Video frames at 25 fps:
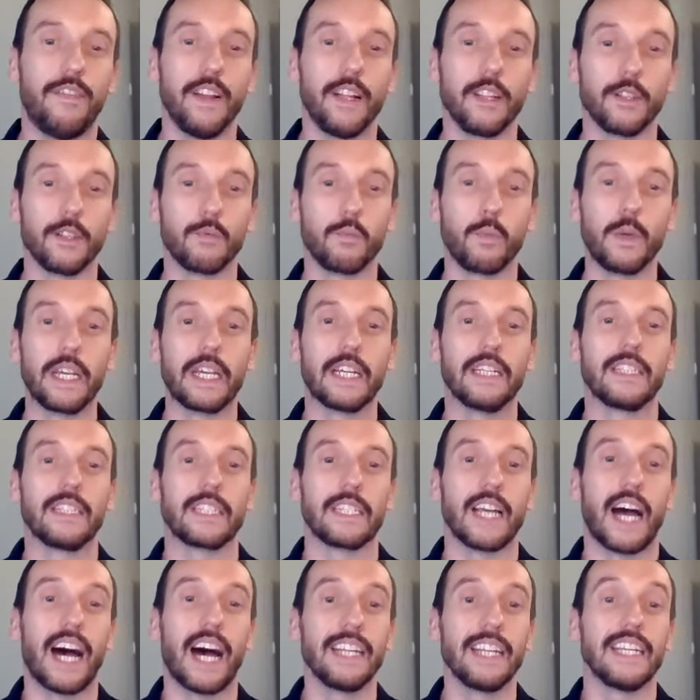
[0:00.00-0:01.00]
fielded
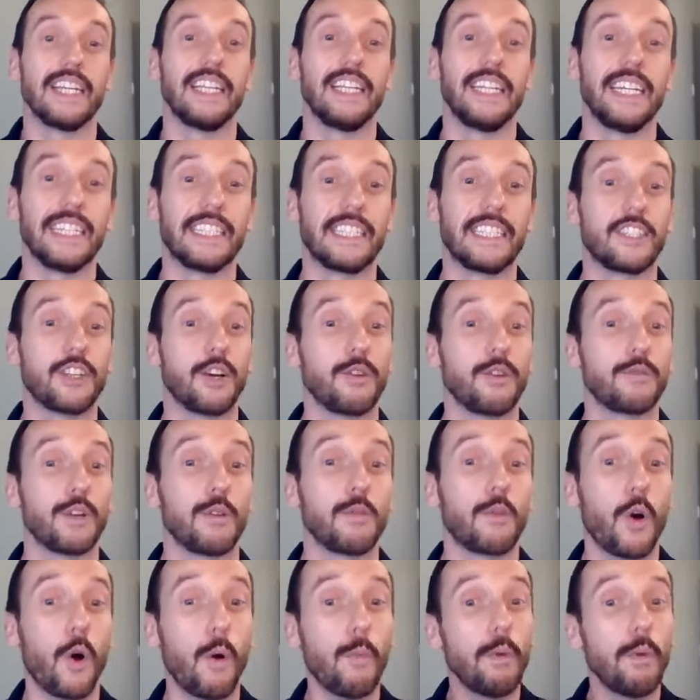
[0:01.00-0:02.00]
weakened sides in the
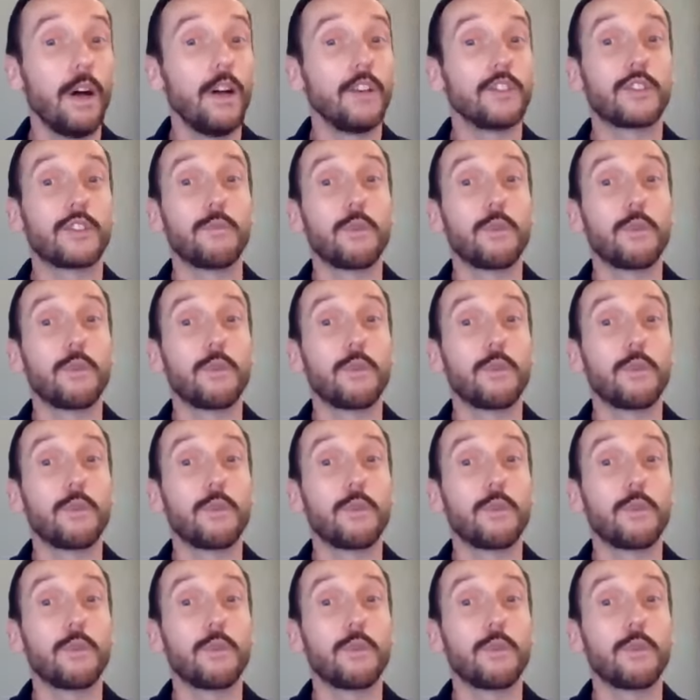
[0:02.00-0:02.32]
Intertoto Cup.